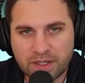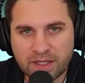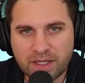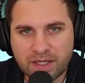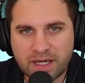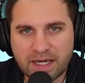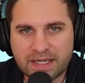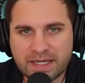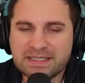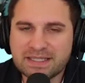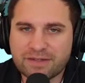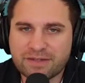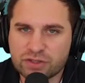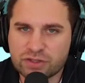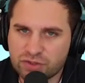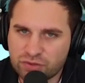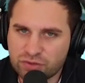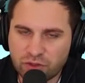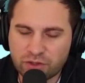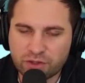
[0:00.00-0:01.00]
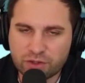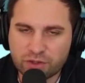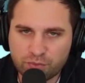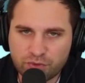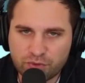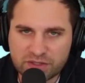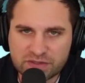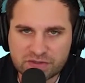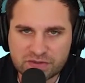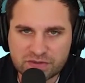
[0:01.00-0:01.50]
I need to have a stronger
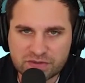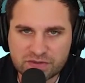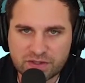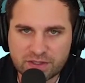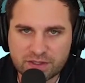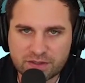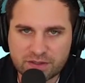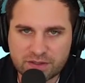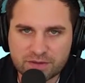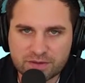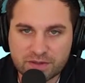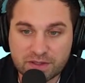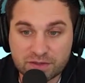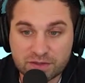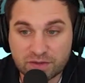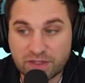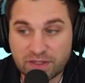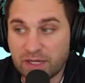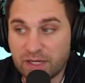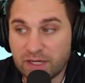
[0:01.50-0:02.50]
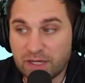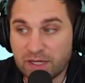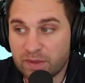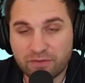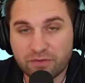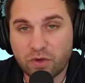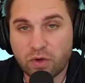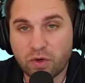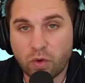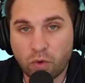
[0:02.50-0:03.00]
presence there. And so now we
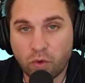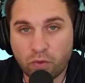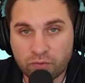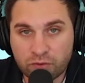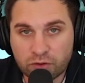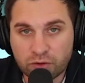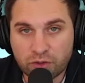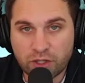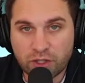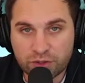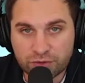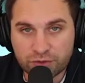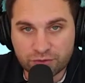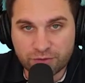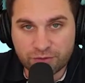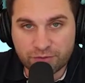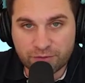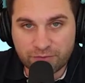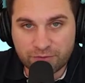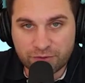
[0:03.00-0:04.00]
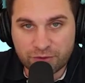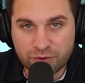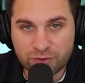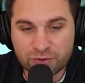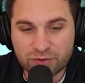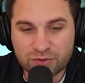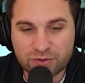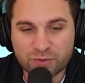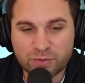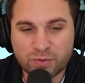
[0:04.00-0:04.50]
have over 100
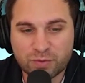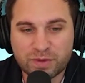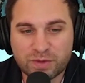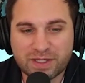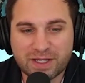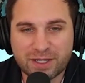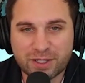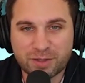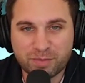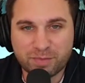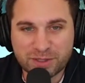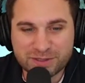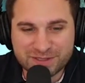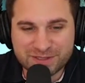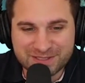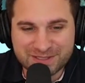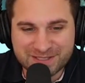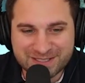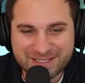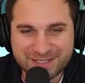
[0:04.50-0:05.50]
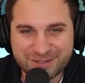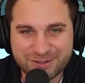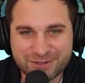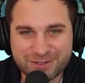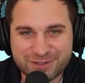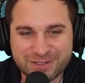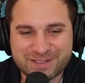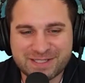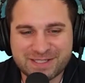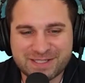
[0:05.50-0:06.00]
reviews. We got our butts in the gear
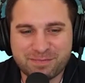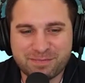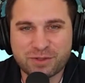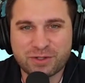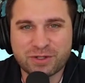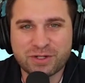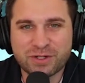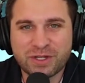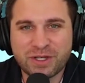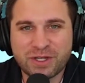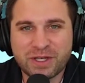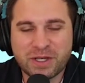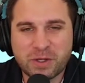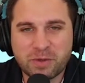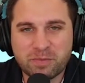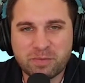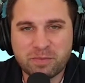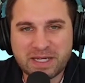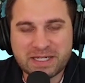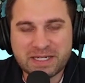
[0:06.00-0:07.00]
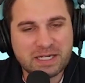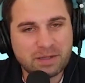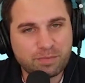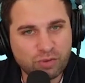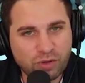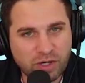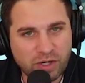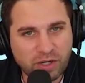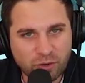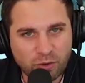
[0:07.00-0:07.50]
in December, made it a
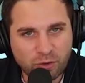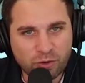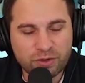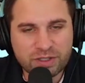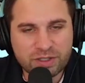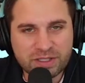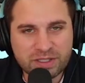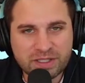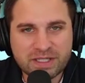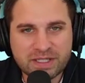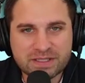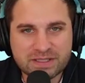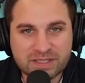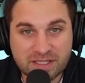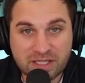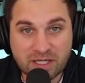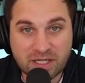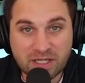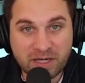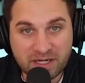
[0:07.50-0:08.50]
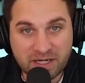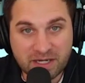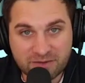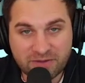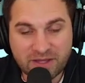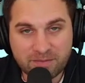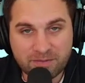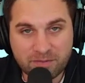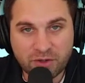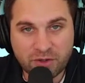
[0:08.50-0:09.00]
priority to come out of
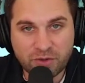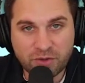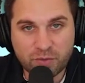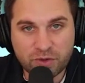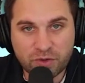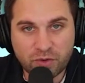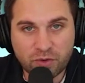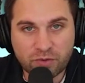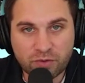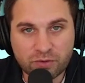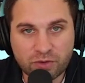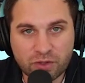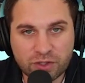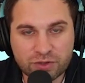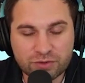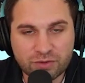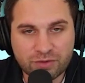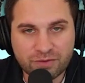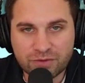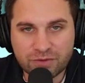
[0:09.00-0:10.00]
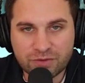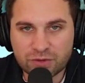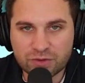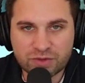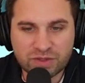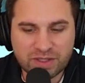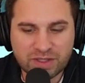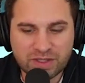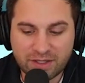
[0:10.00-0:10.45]
that month with over 100 reviews.